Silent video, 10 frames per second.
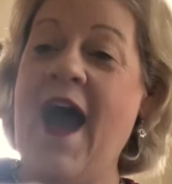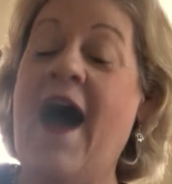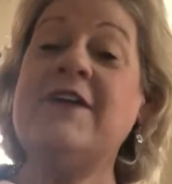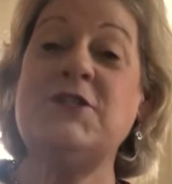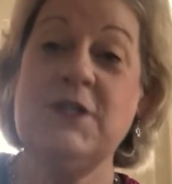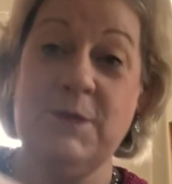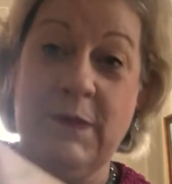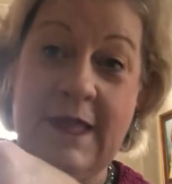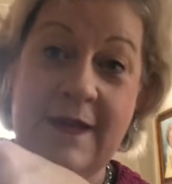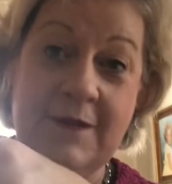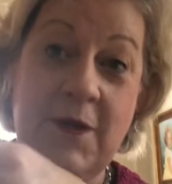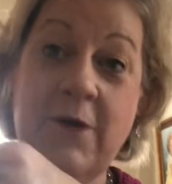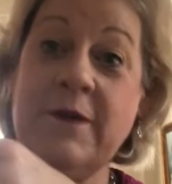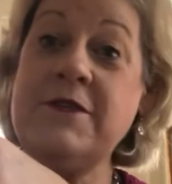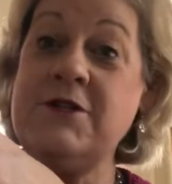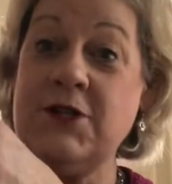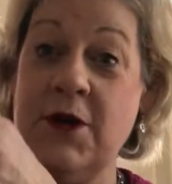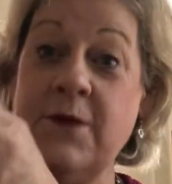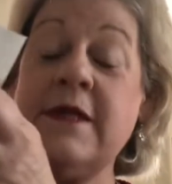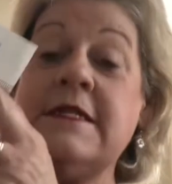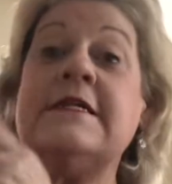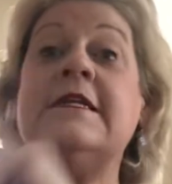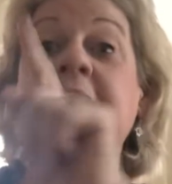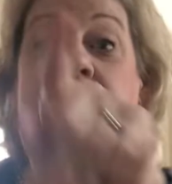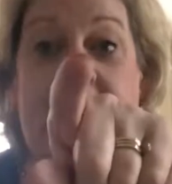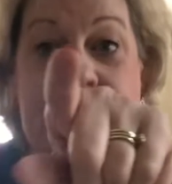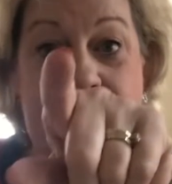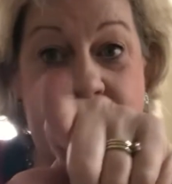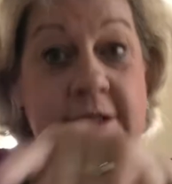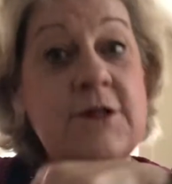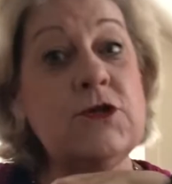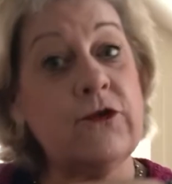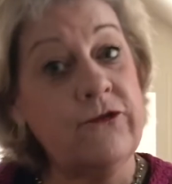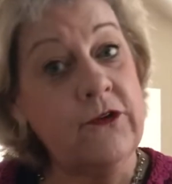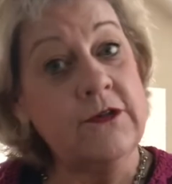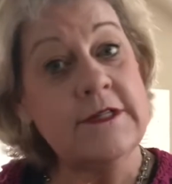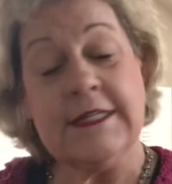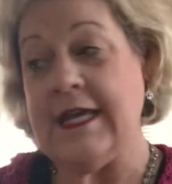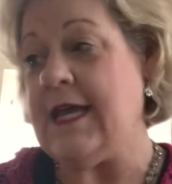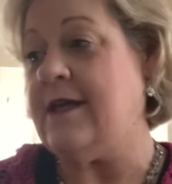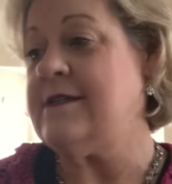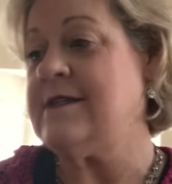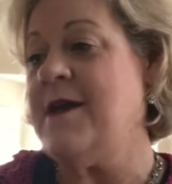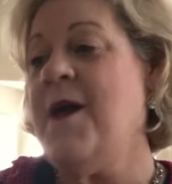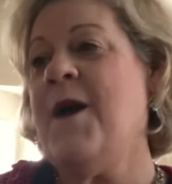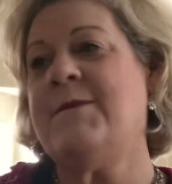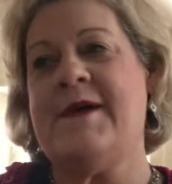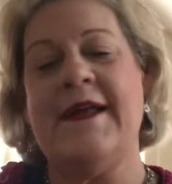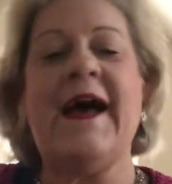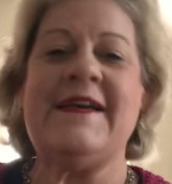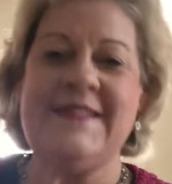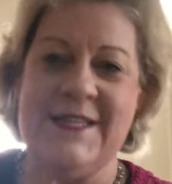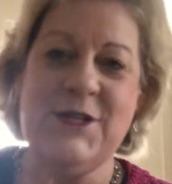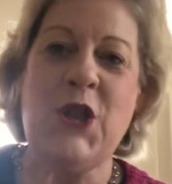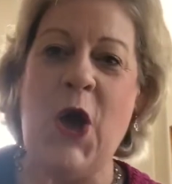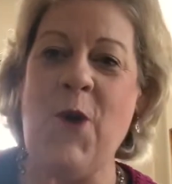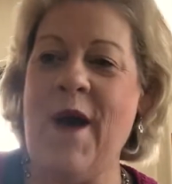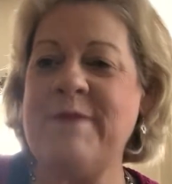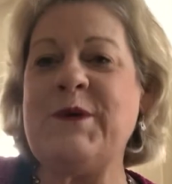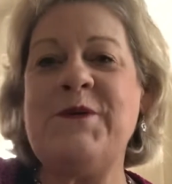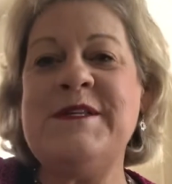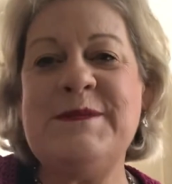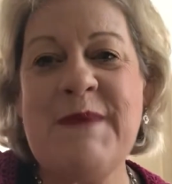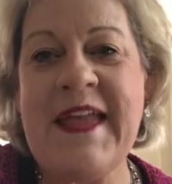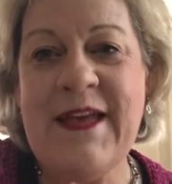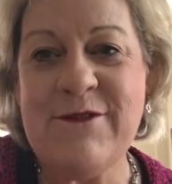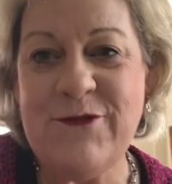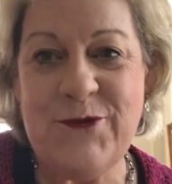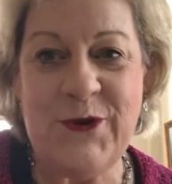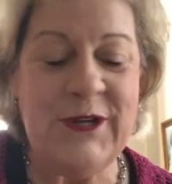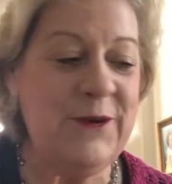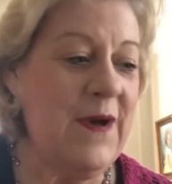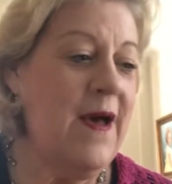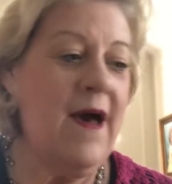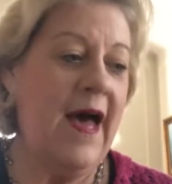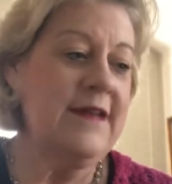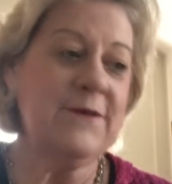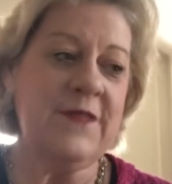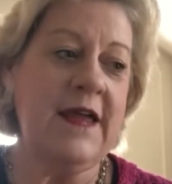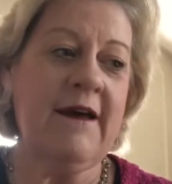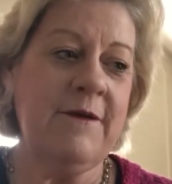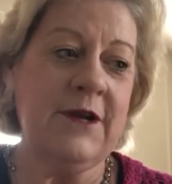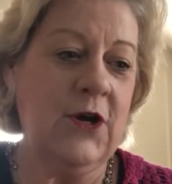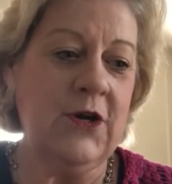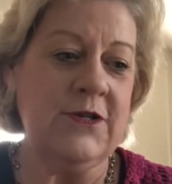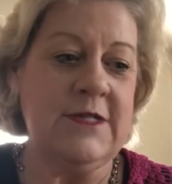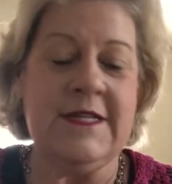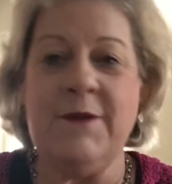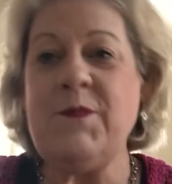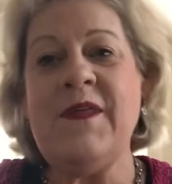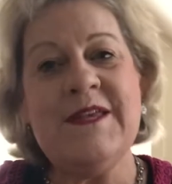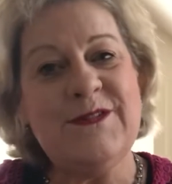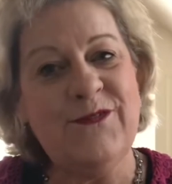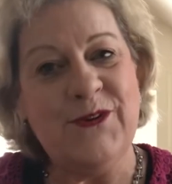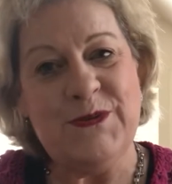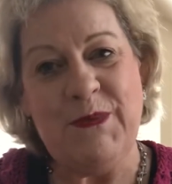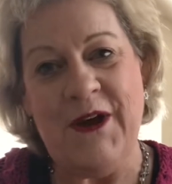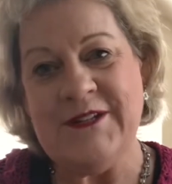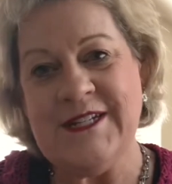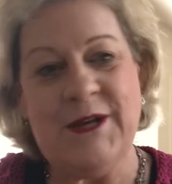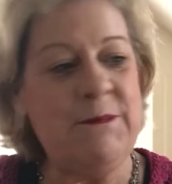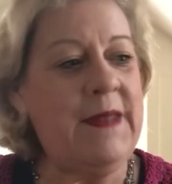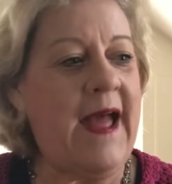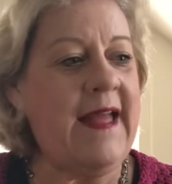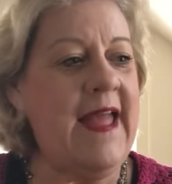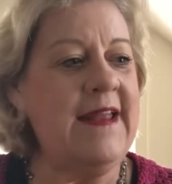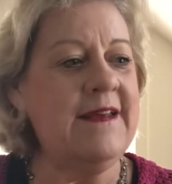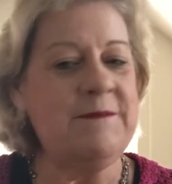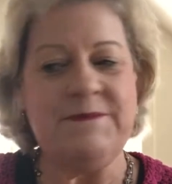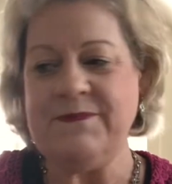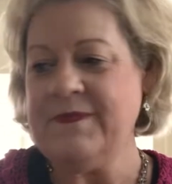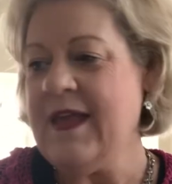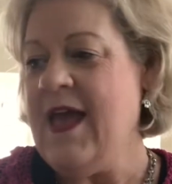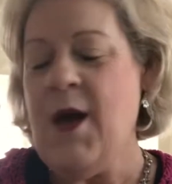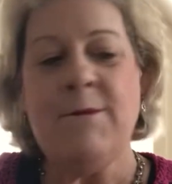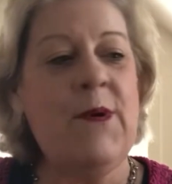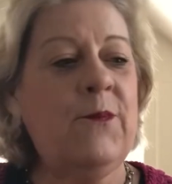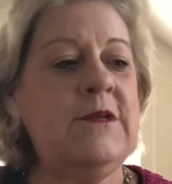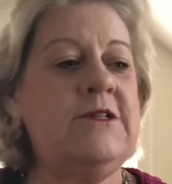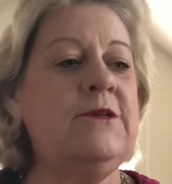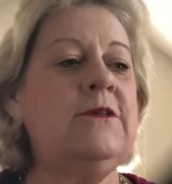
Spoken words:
I should have played along with the joke and said, "Yes, this is your first kit." But I said, "No, I'm going to make it for you." I don't think I would curse him with his first project on Black Ada. But would you